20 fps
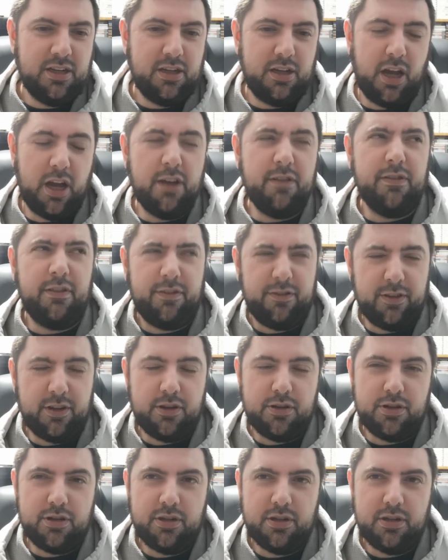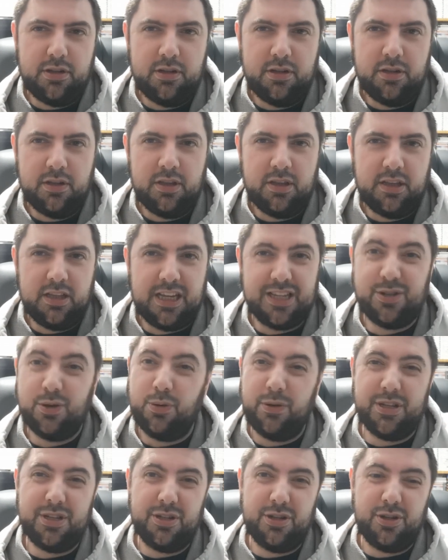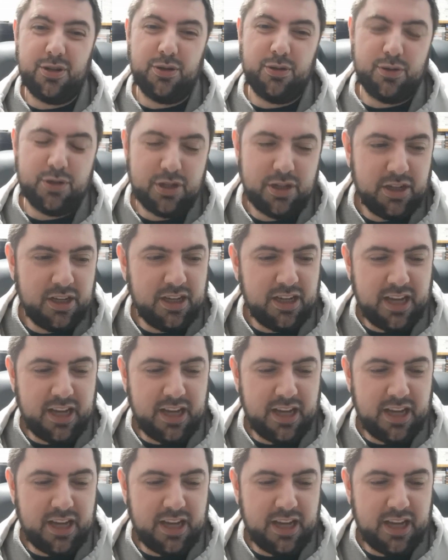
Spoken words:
Over food, there's always noodles.